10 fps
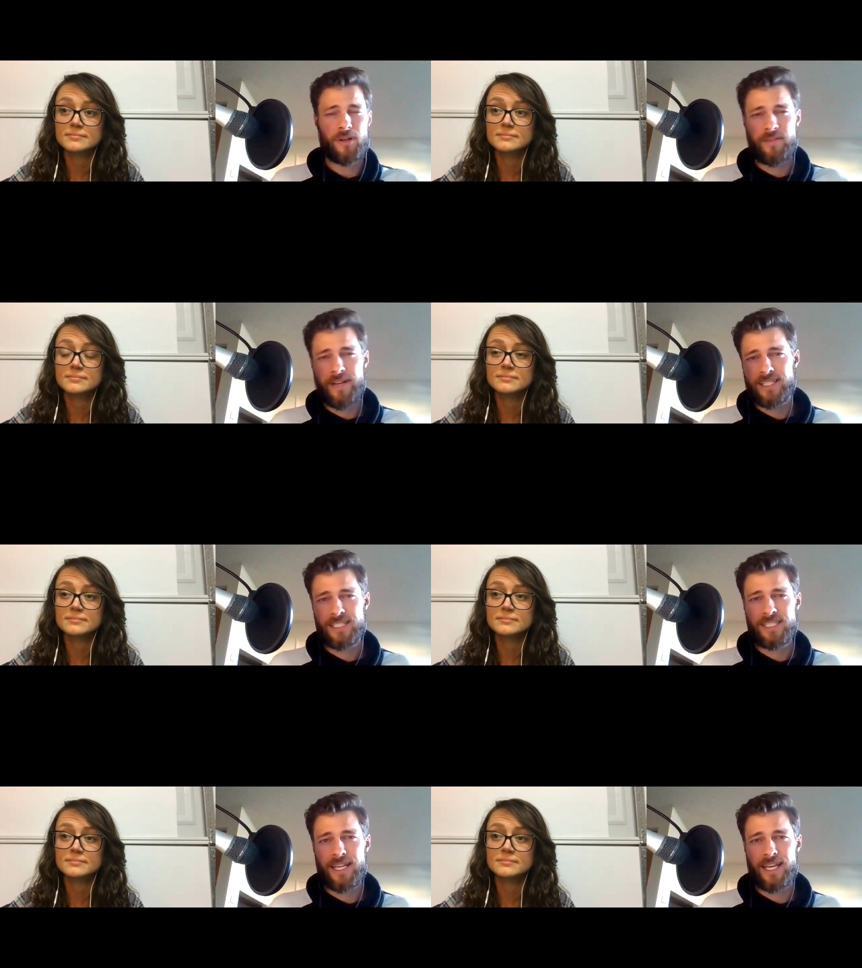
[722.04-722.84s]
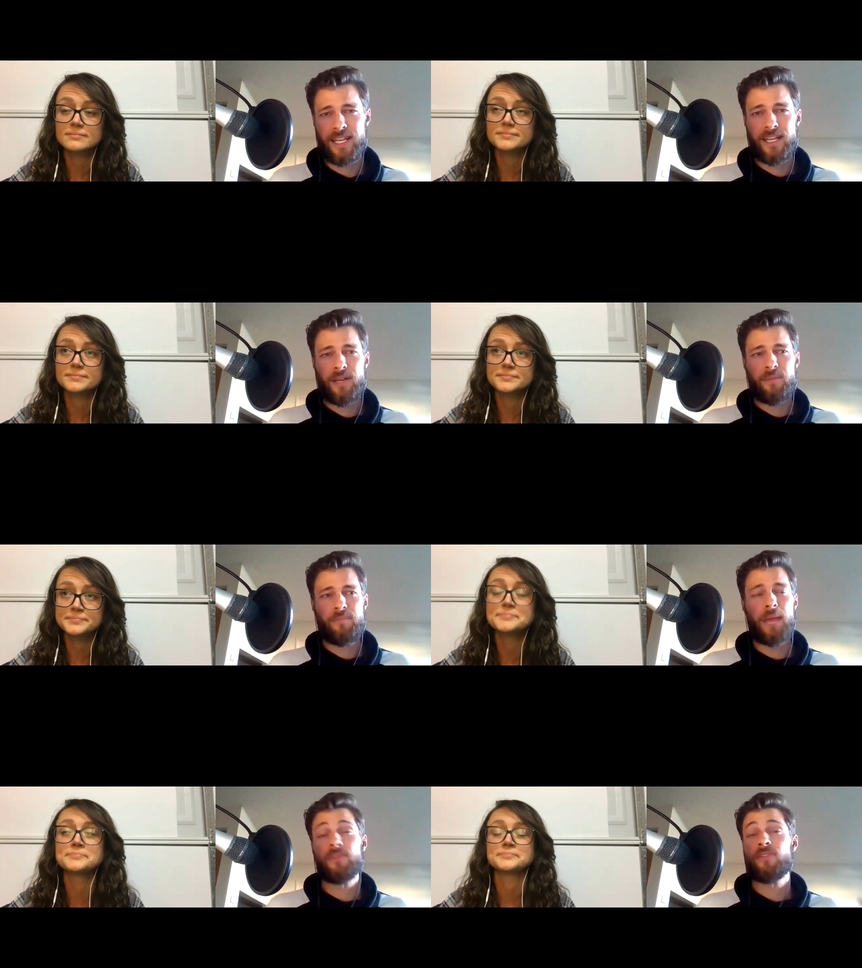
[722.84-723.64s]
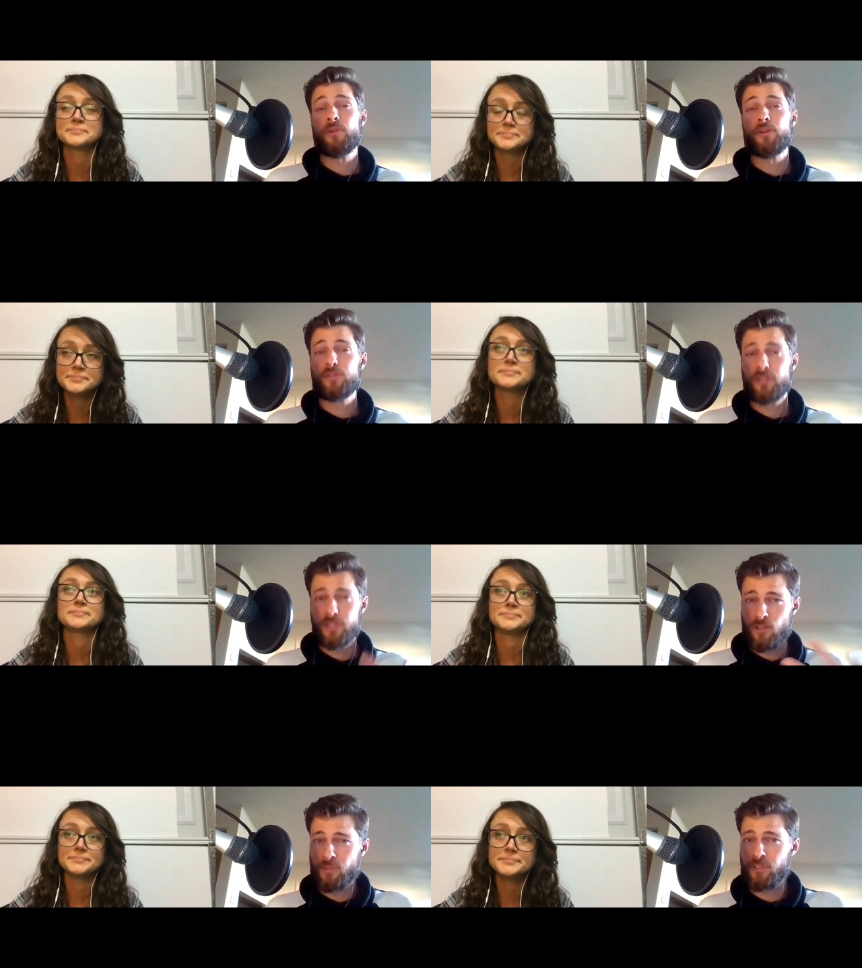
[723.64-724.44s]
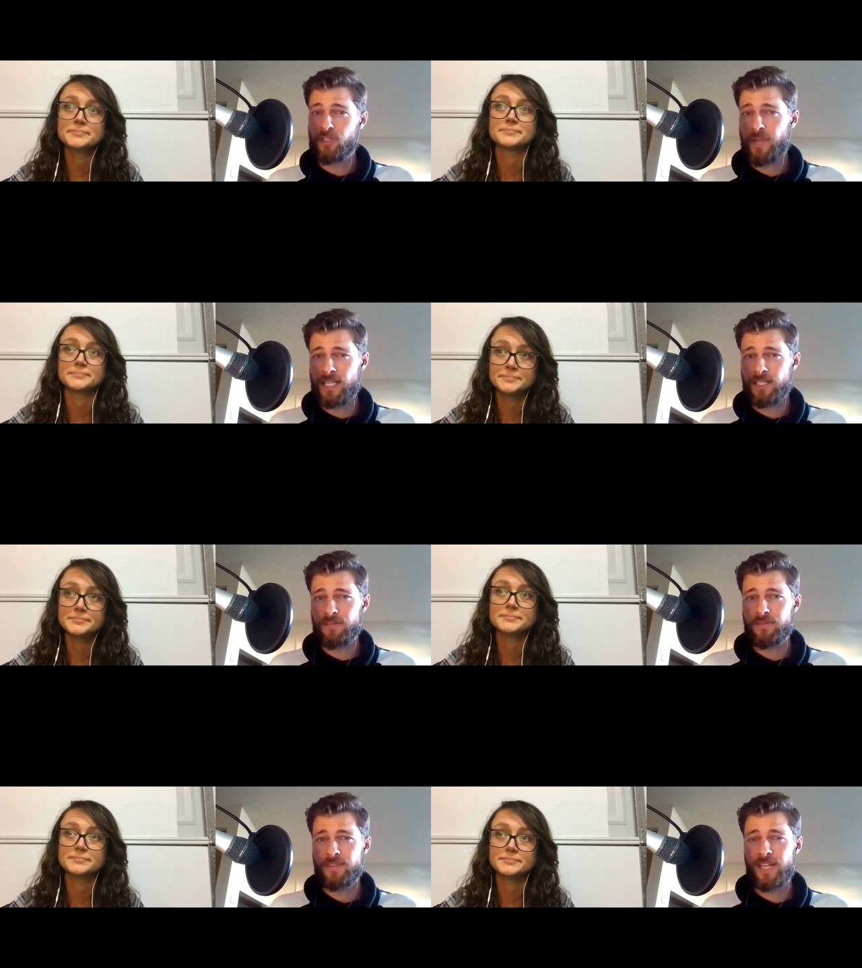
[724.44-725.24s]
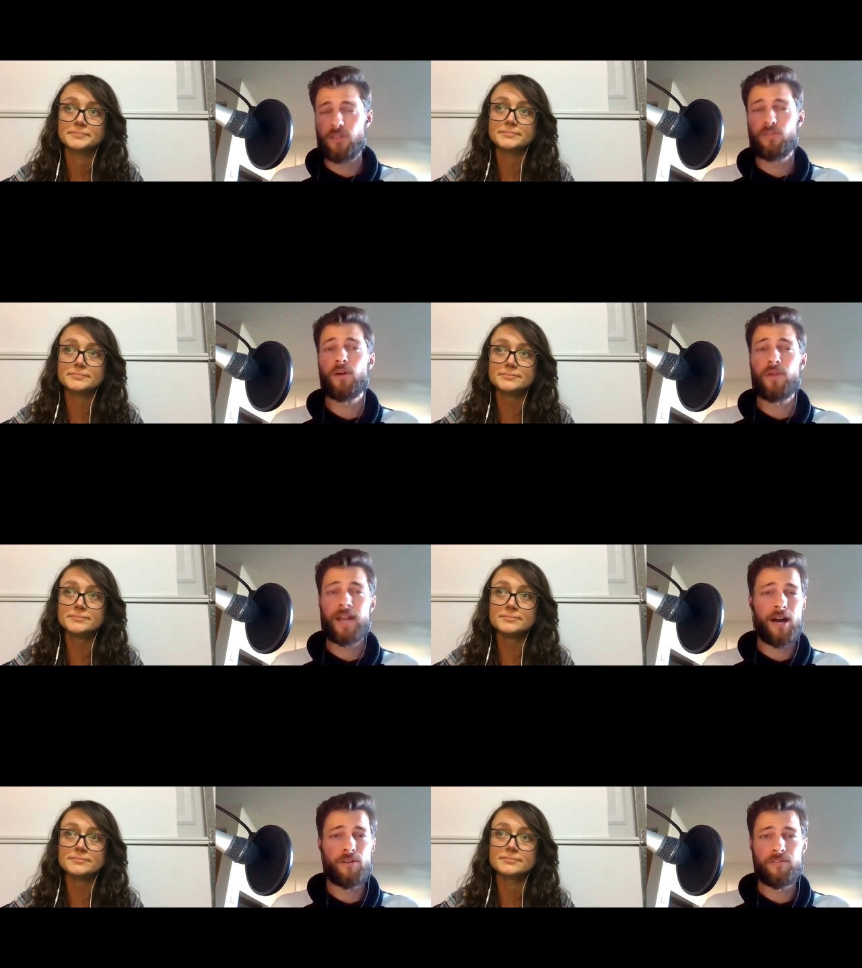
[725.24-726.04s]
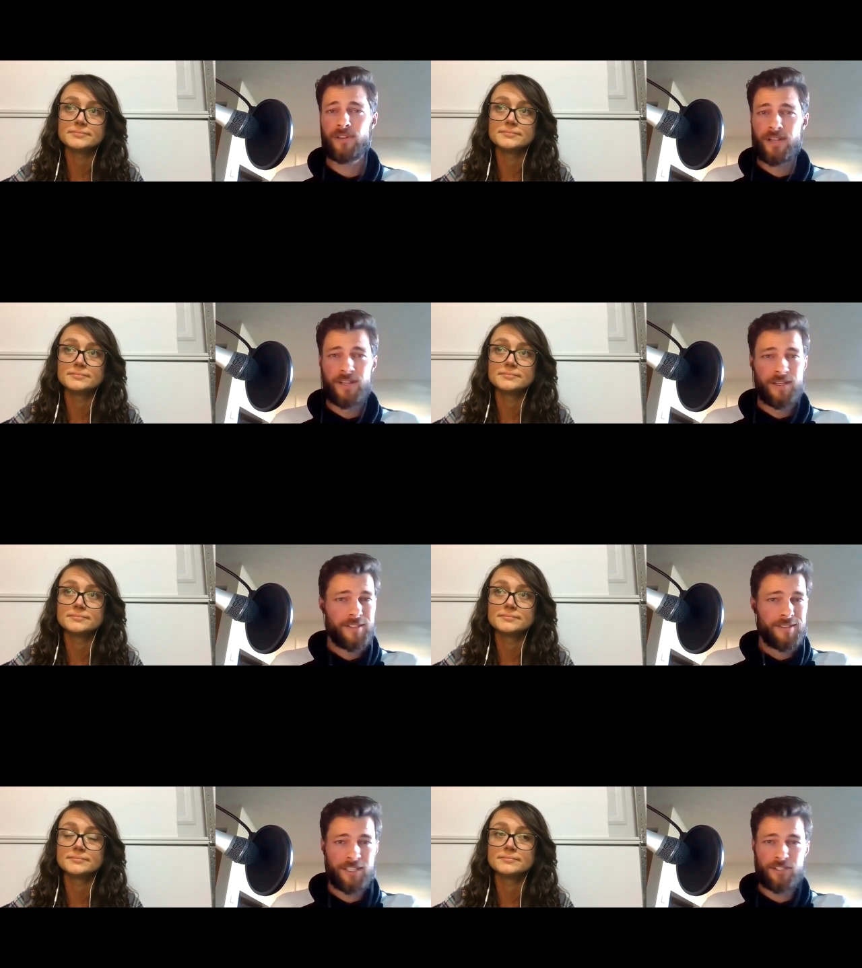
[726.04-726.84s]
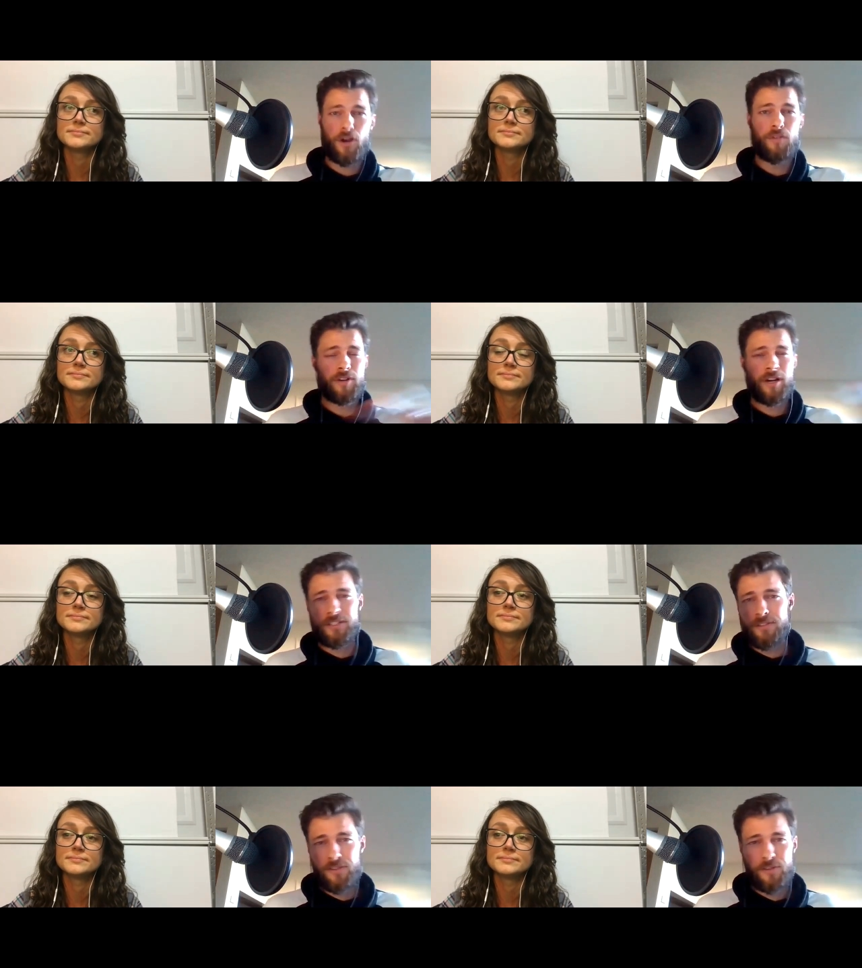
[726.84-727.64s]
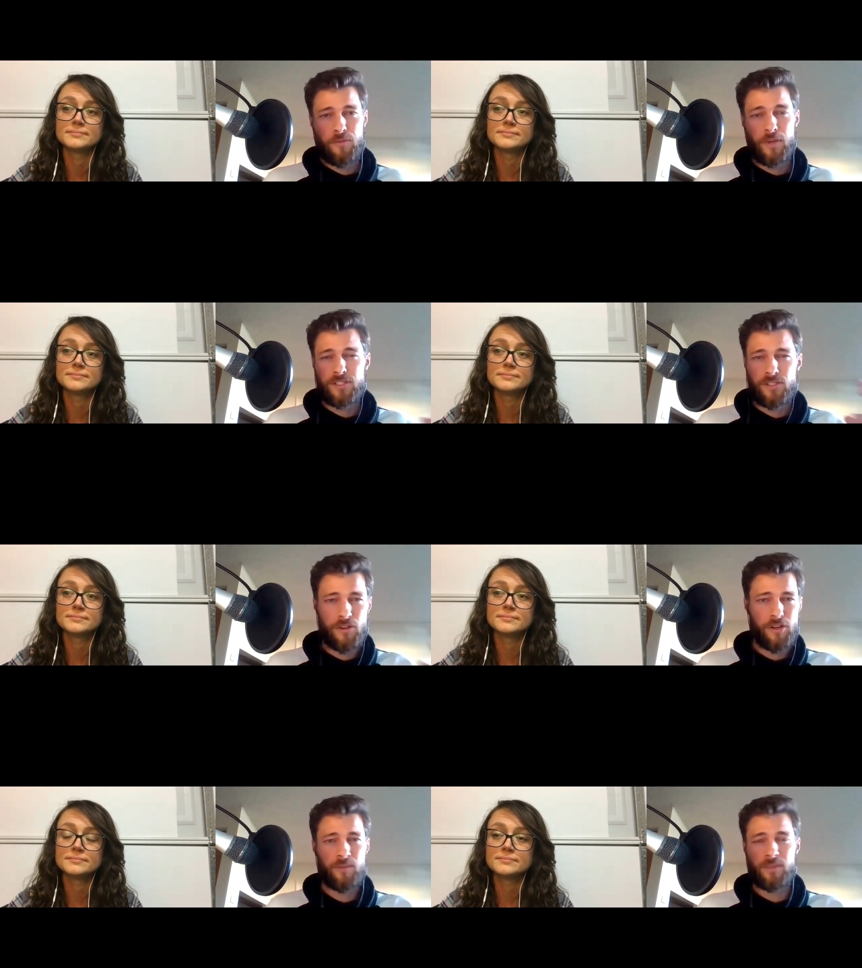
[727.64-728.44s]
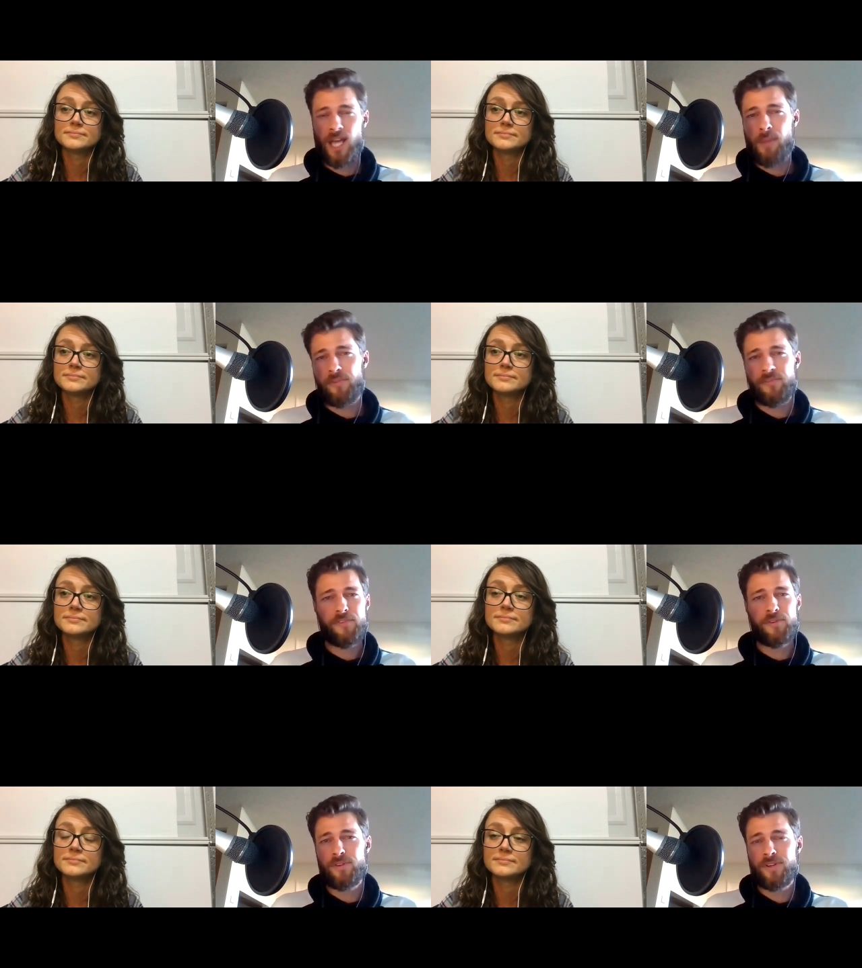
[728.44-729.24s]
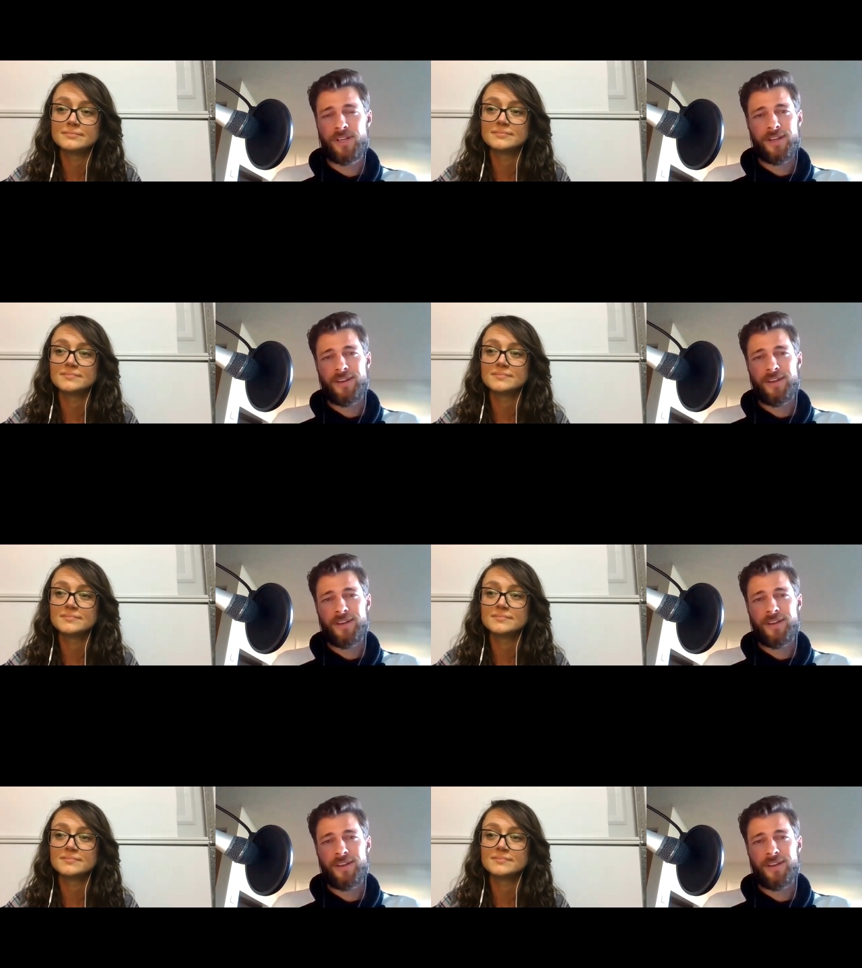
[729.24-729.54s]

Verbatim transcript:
Speaker 1: have access to that, maybe from a nutritional perspective that you know now of this overarching view of what's good, what type of food,